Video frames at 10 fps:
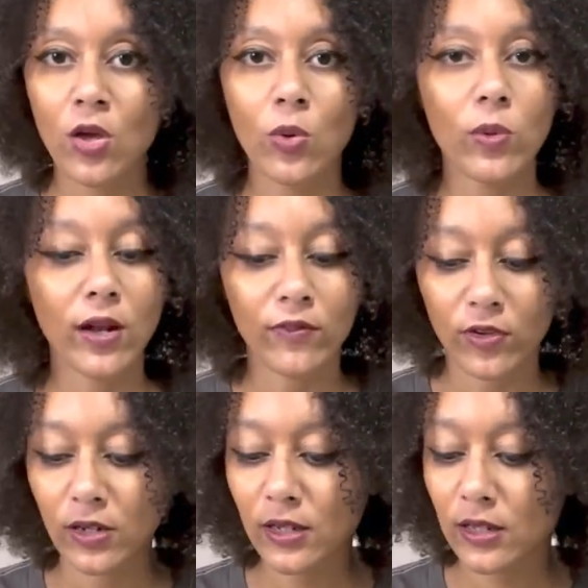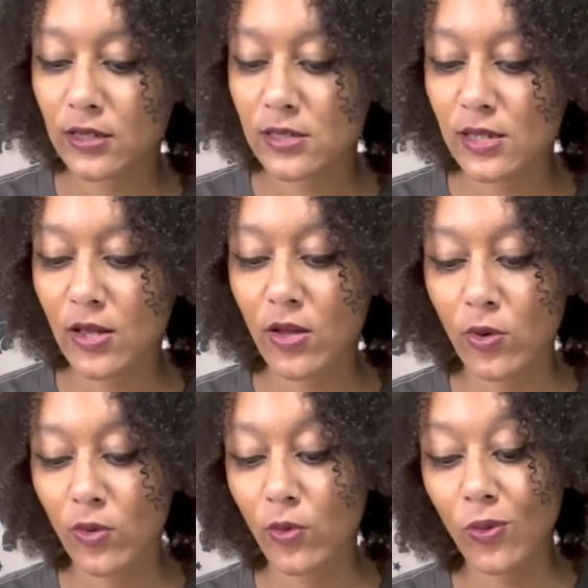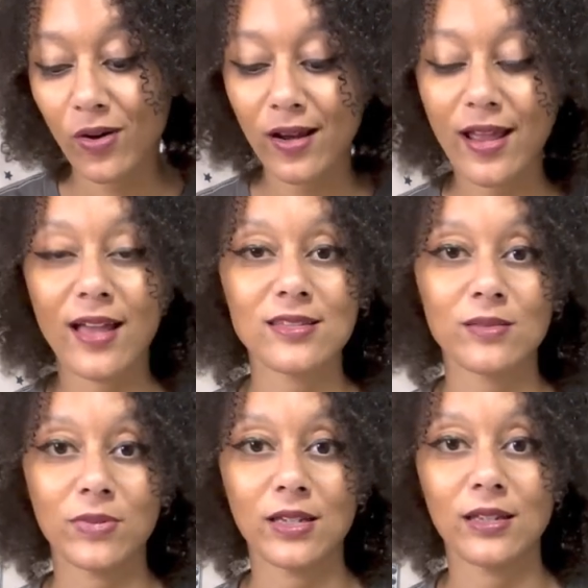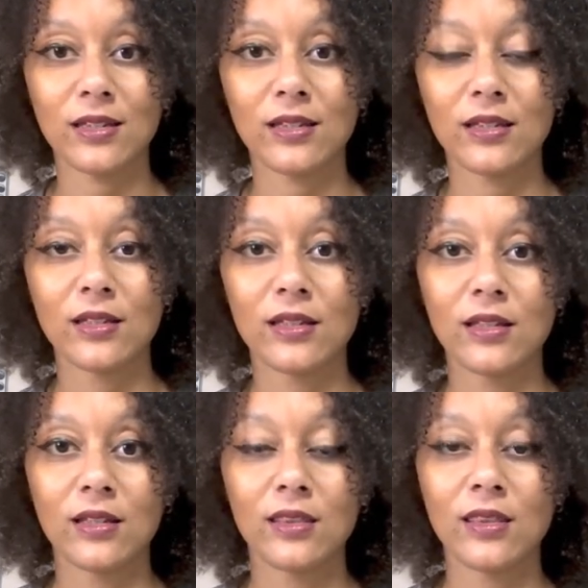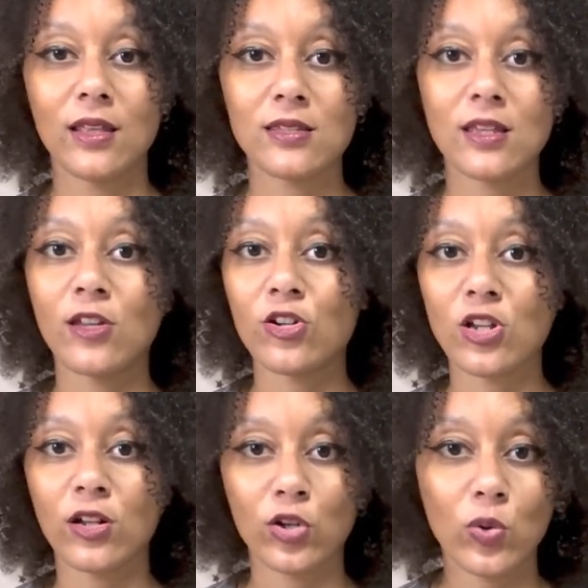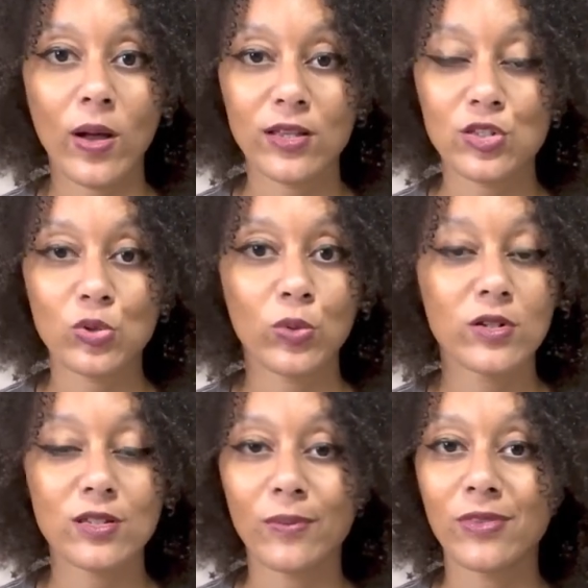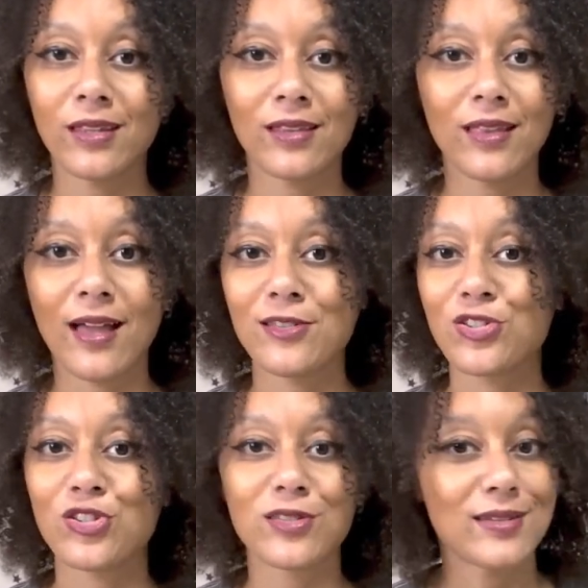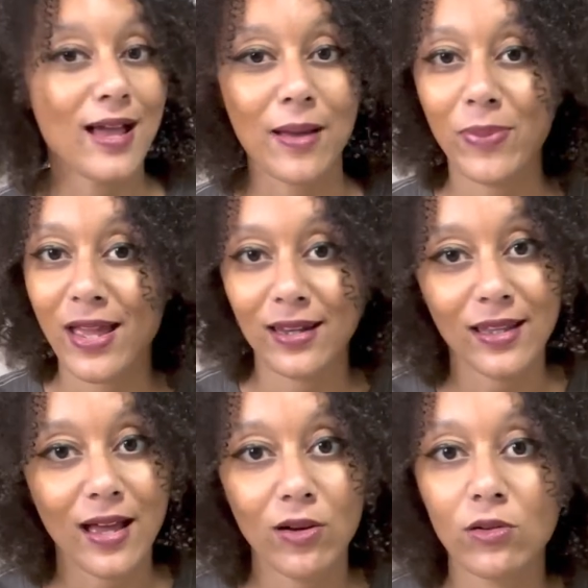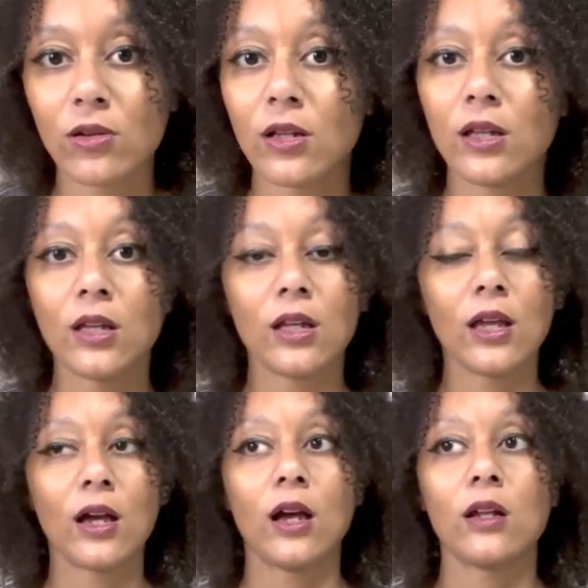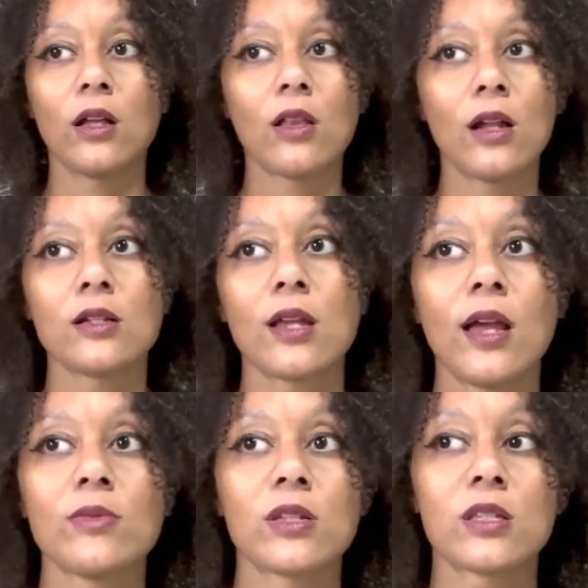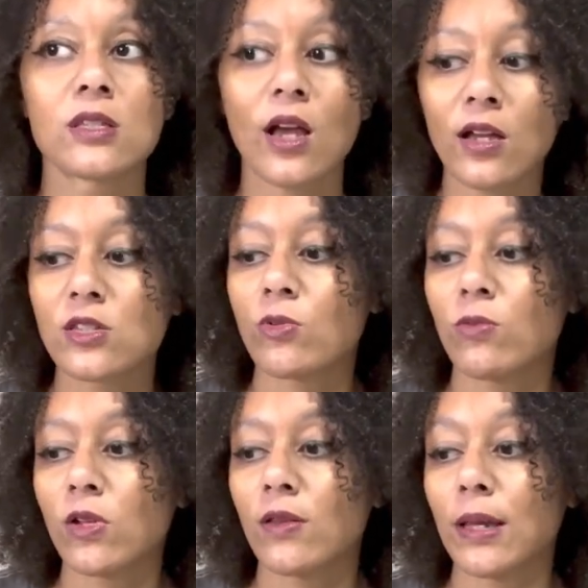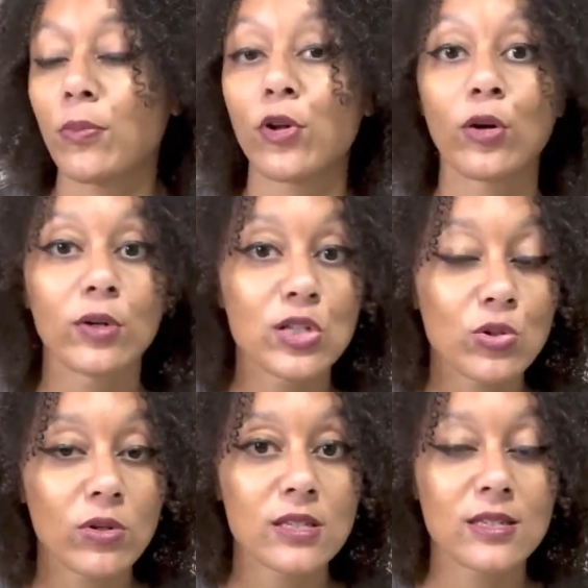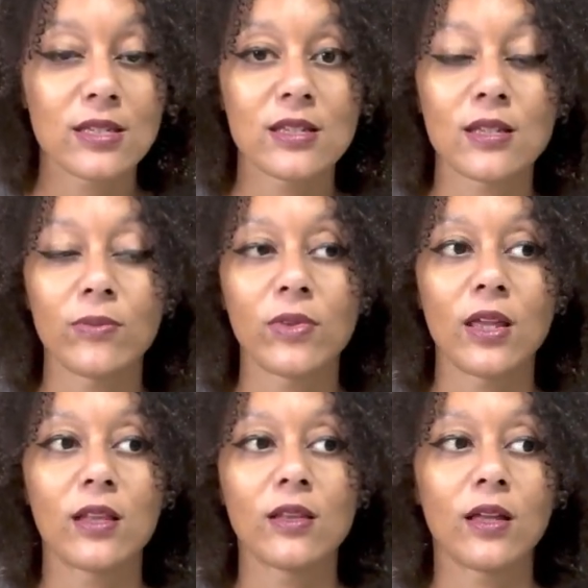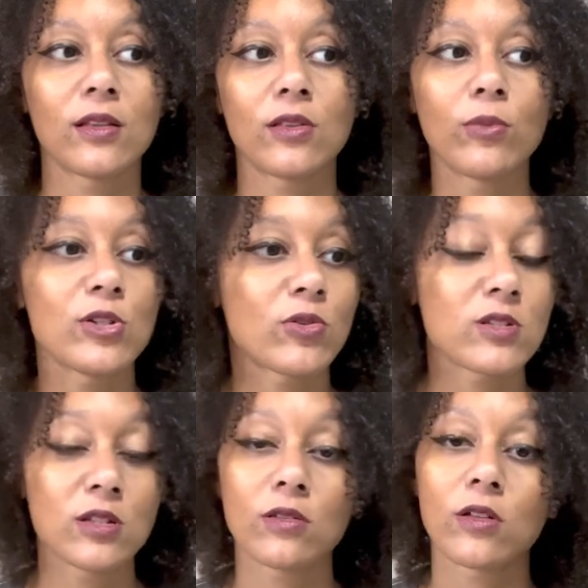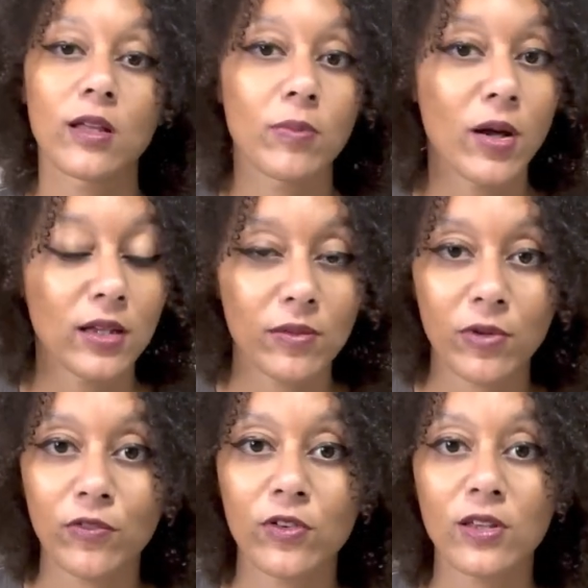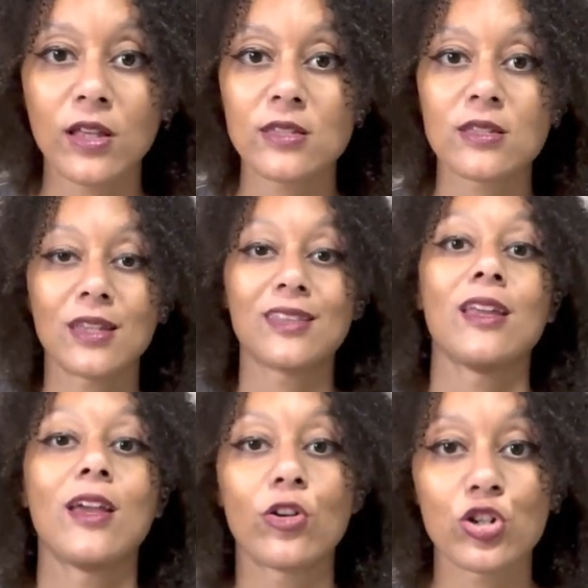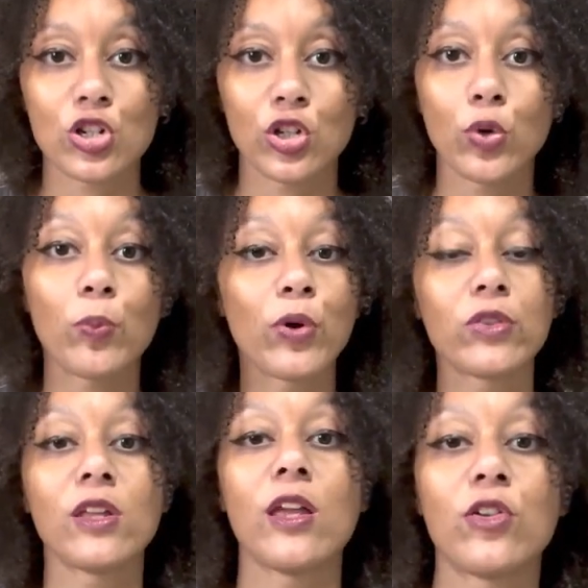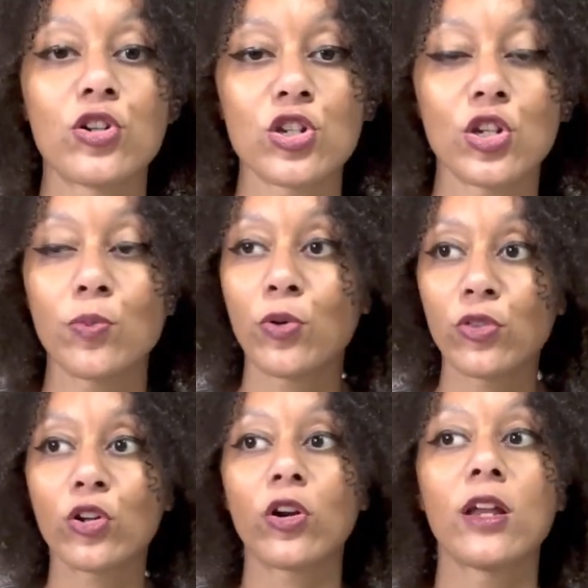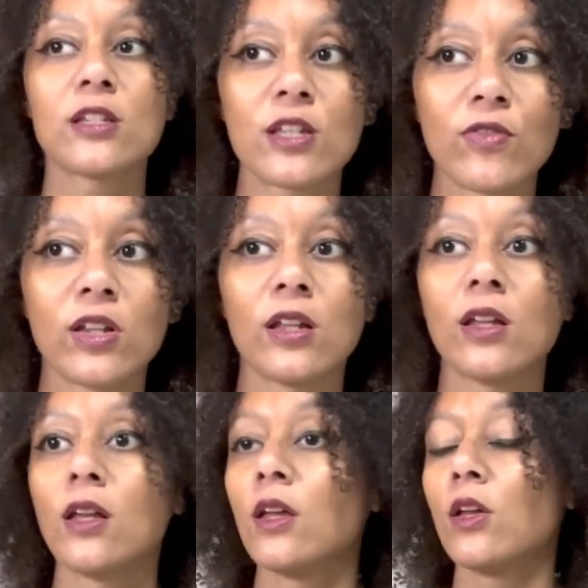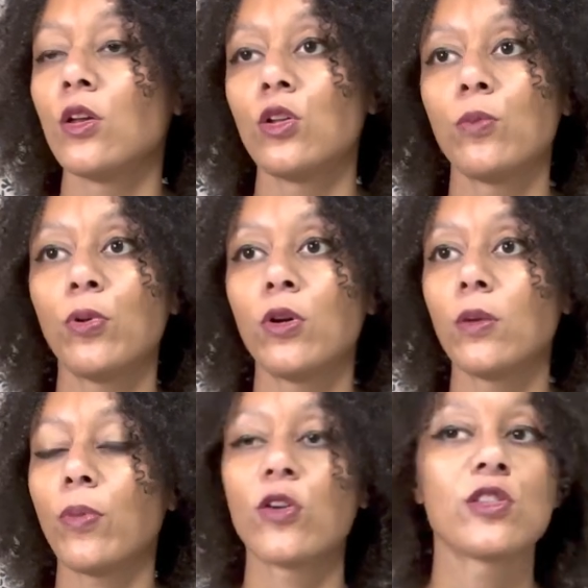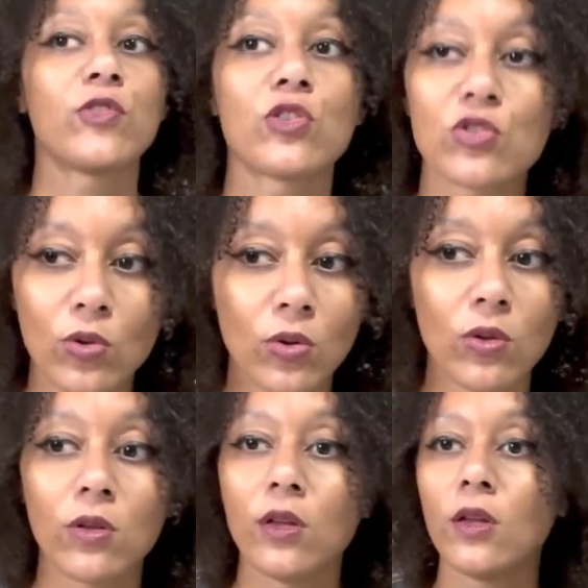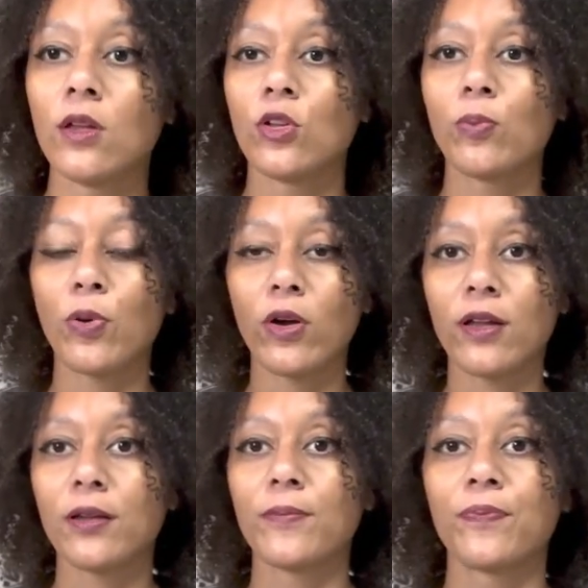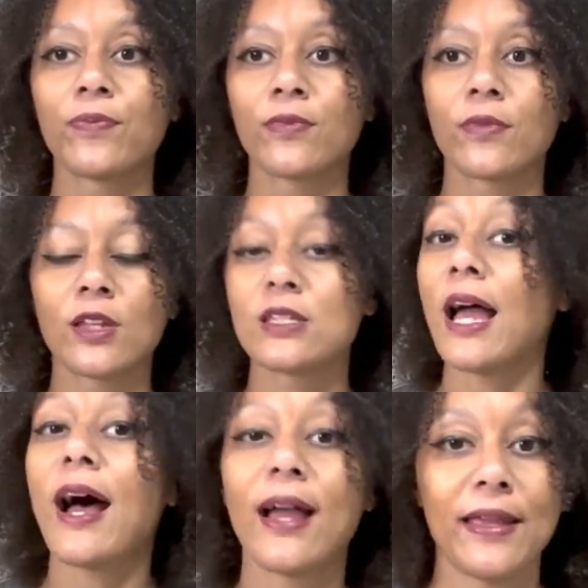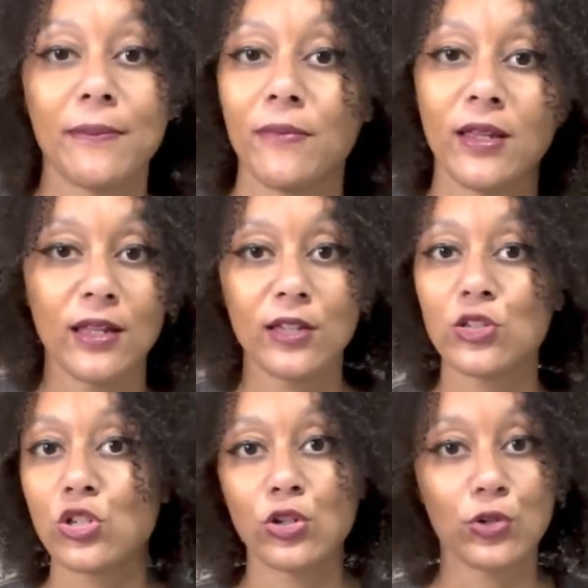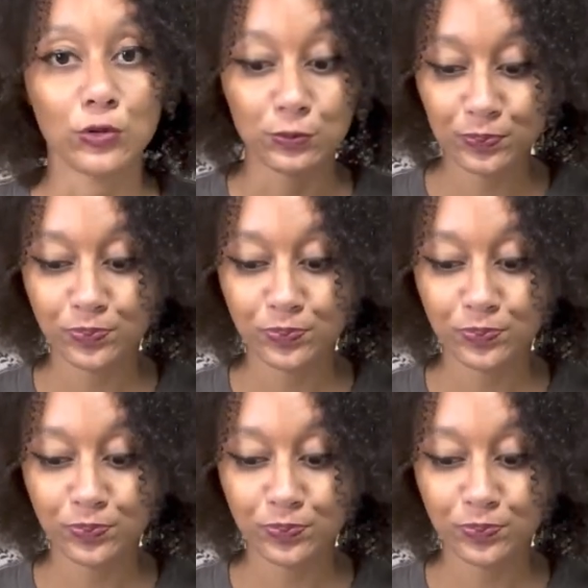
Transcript: whatever it is. Or it has to be this energetic quest towards something that is just not panning out. And a lot of times it sucks when we put our resources into something, and the resources can look like money, but for this, it's like the energy. You put the energy, you put the creativity, you put parts of your soul, you put time into